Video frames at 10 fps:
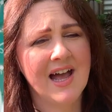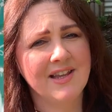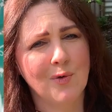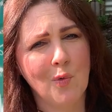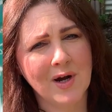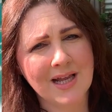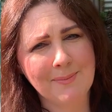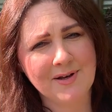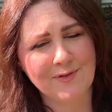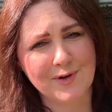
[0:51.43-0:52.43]
and you're wanting
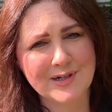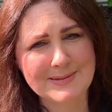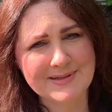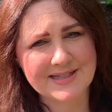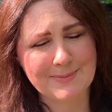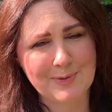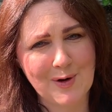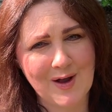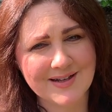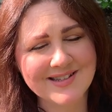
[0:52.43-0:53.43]
a bit of a Christmas
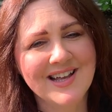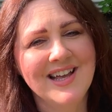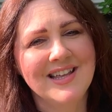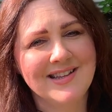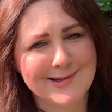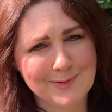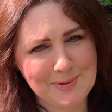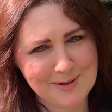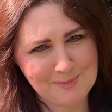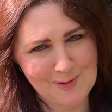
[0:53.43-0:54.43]
surprise, this will
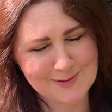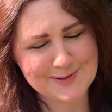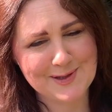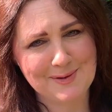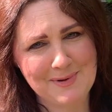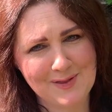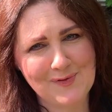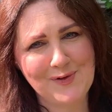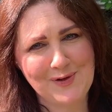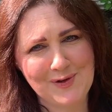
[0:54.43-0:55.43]
be the box of the
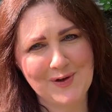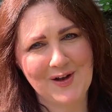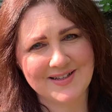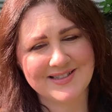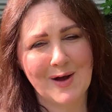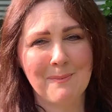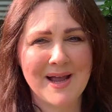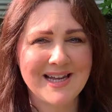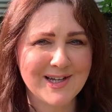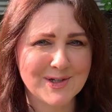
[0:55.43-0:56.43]
month for you guys. So I'm
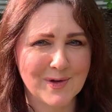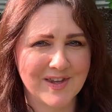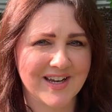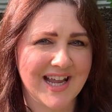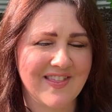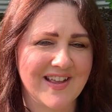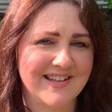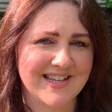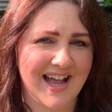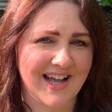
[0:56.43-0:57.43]
making sure that I get
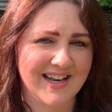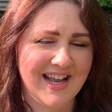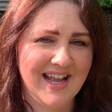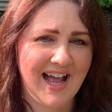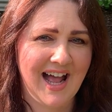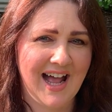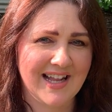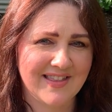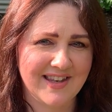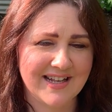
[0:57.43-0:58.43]
these out
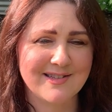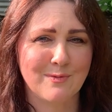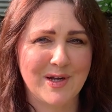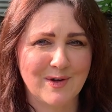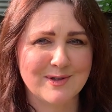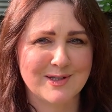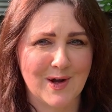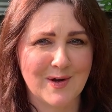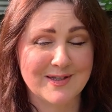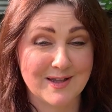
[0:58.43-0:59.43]
in the next week or
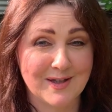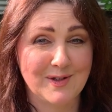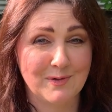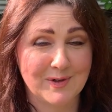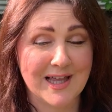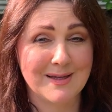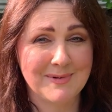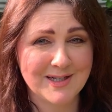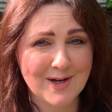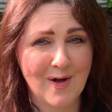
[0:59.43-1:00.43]
so that you'll get
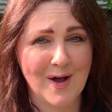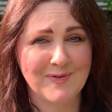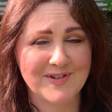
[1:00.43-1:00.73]
them in time